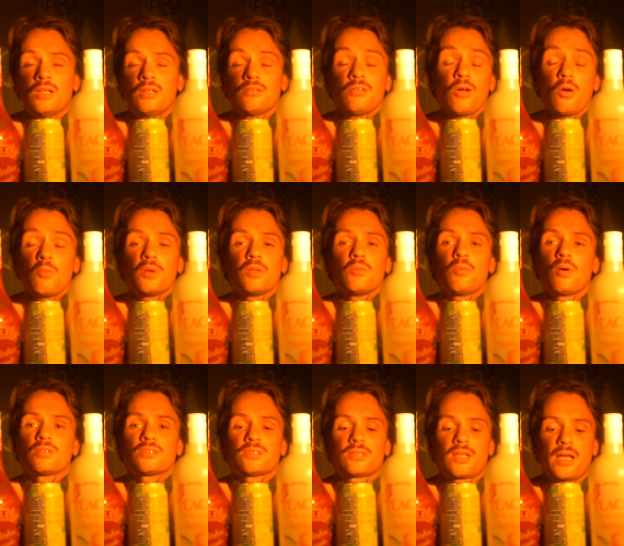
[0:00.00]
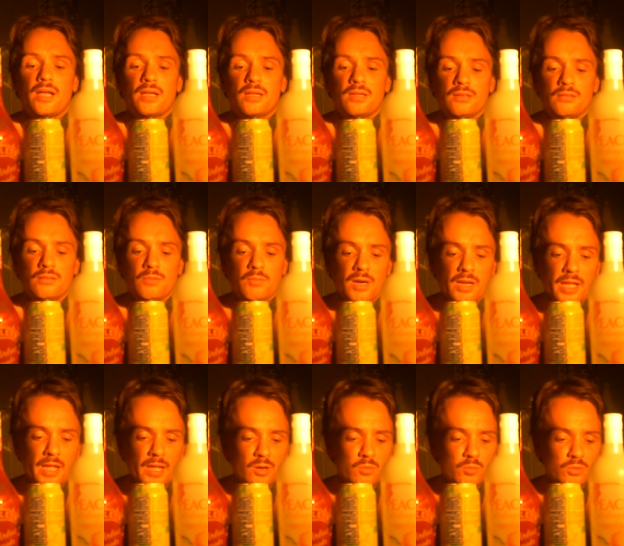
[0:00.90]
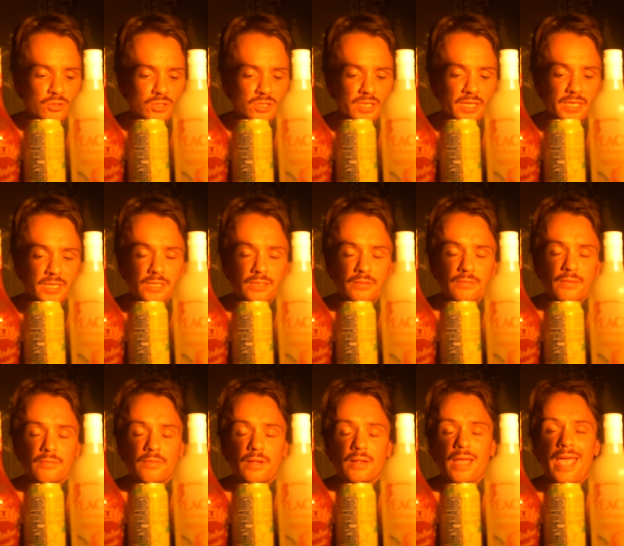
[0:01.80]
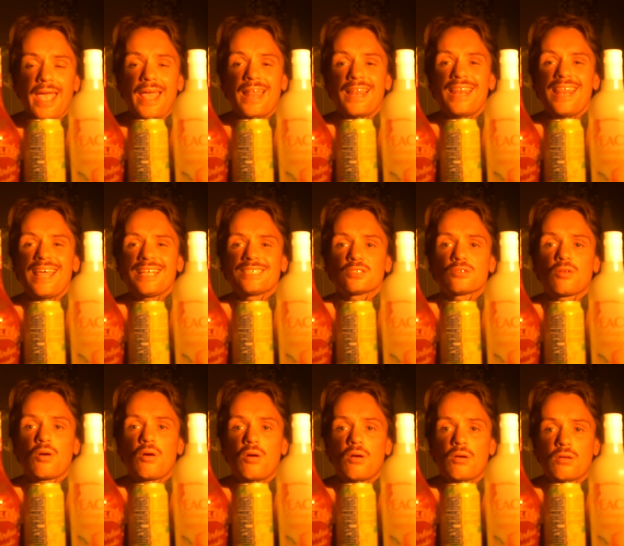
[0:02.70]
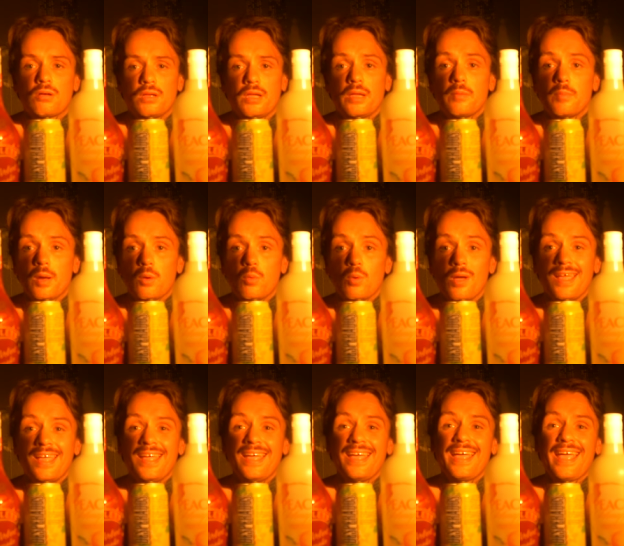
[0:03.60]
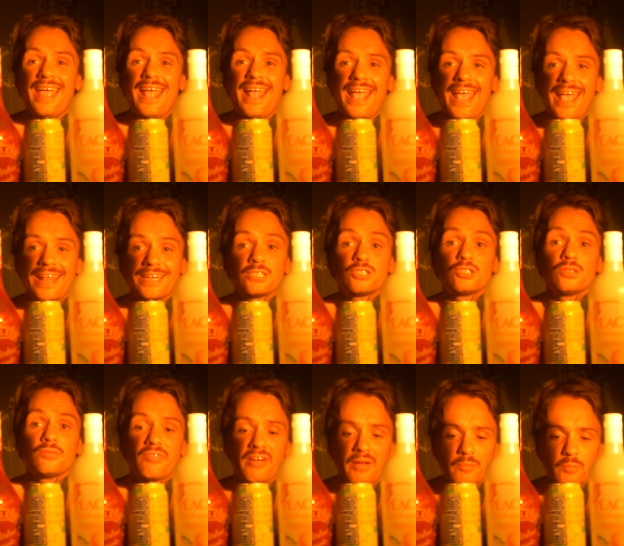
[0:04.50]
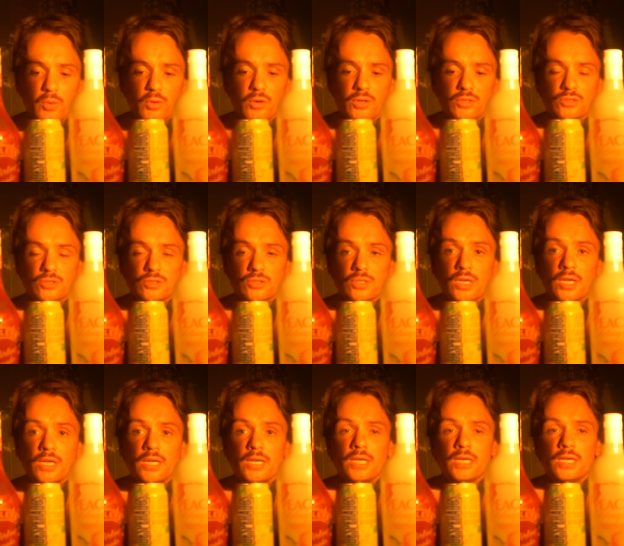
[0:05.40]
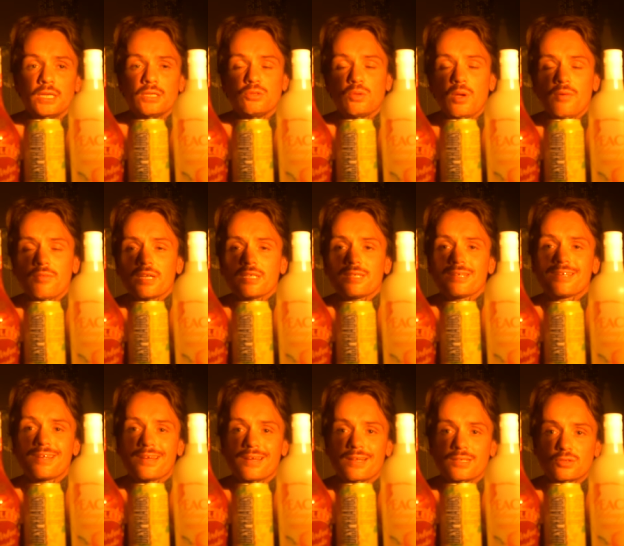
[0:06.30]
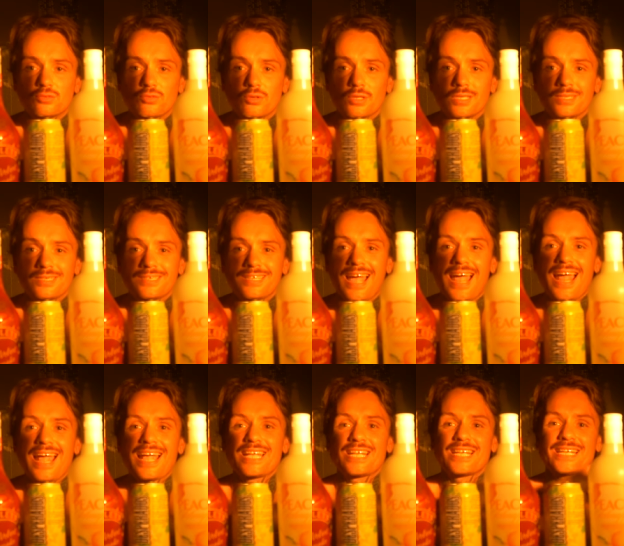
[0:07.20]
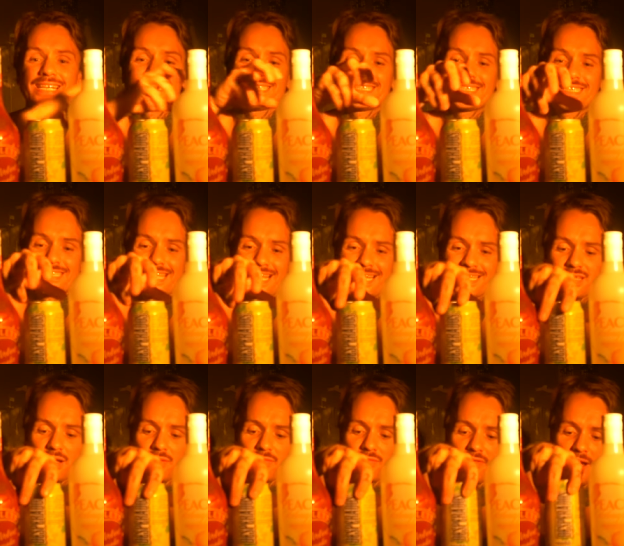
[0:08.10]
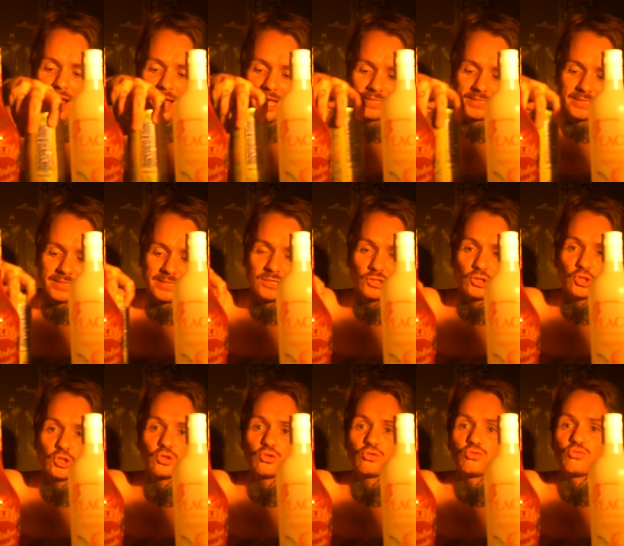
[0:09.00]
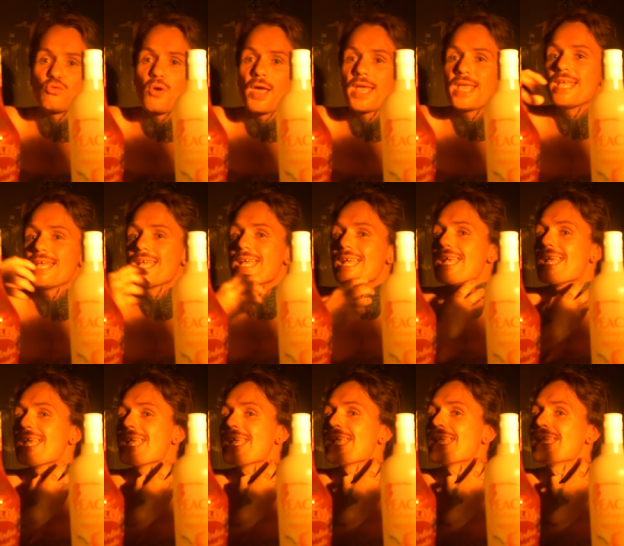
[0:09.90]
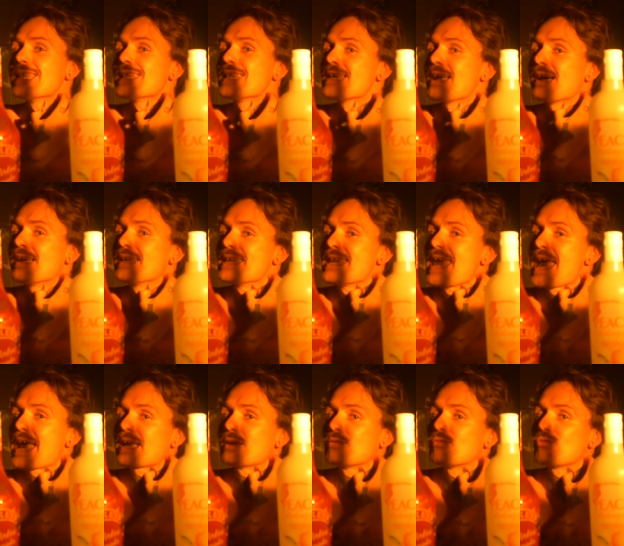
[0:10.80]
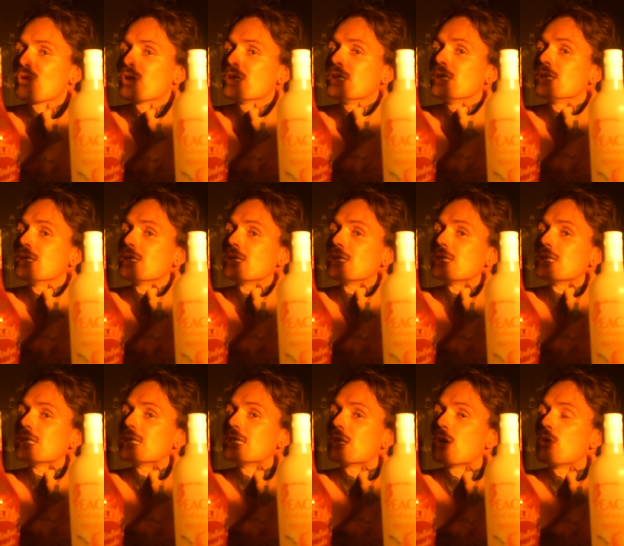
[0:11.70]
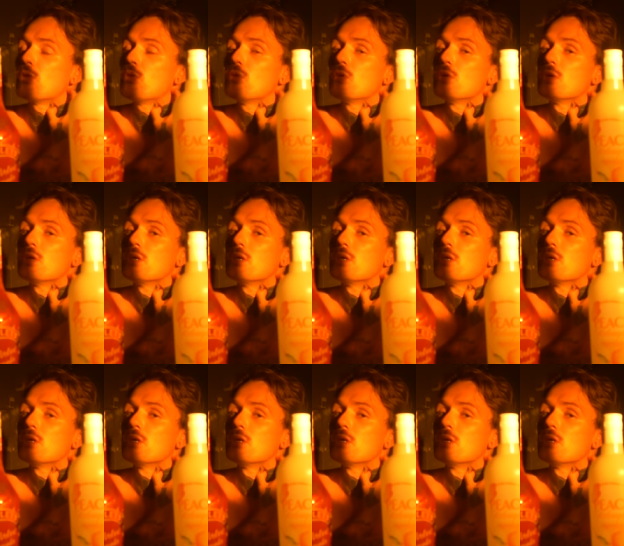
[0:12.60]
Nobody wants that, no matter how much you think. Let's talk about energy vampires. Do you ever get the girls, right, that stick their vans straight into your neck, right? You know,